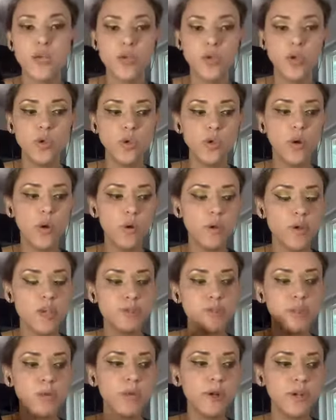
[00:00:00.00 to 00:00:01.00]
So you go
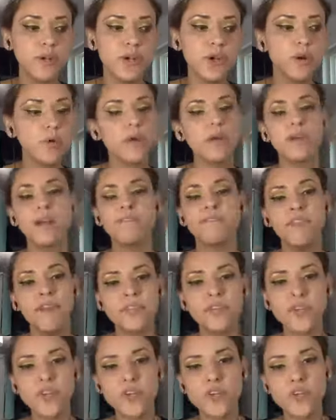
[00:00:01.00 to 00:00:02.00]
exploring, you go on
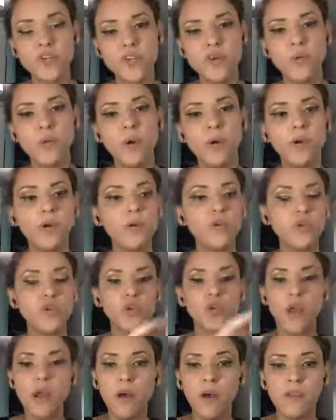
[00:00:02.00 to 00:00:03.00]
adventures, you want to go
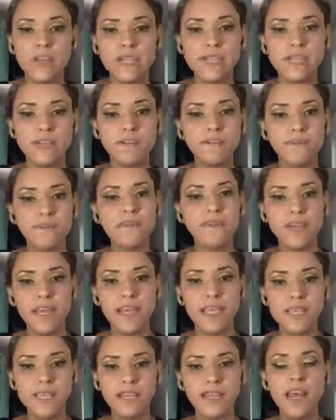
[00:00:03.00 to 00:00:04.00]
try all these different
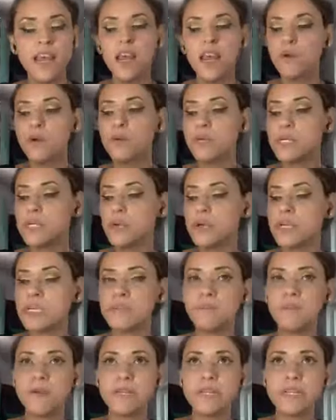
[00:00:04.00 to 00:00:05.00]
things. And we do
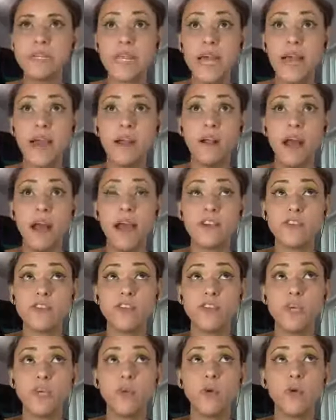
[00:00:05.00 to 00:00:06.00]
experience that
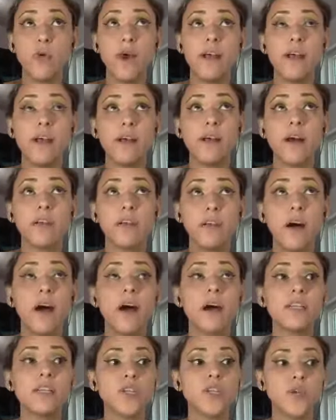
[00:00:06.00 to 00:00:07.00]
actually quite a
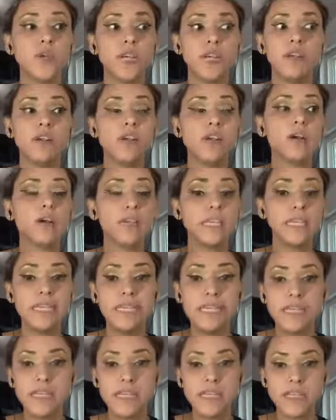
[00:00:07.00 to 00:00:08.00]
lot during like our
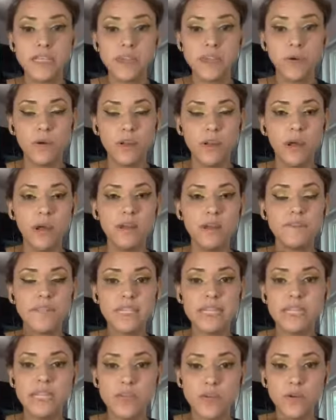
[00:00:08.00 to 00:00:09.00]
teens. A lot of
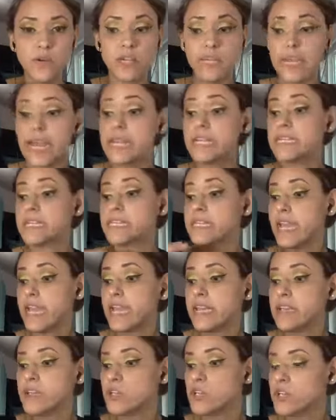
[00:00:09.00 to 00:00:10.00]
teens are in that
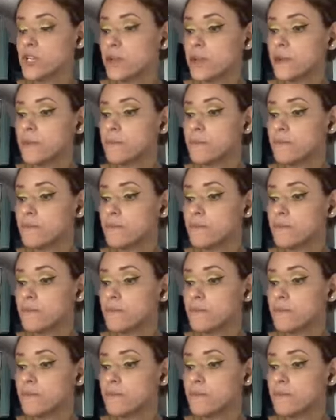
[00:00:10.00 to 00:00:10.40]
stage.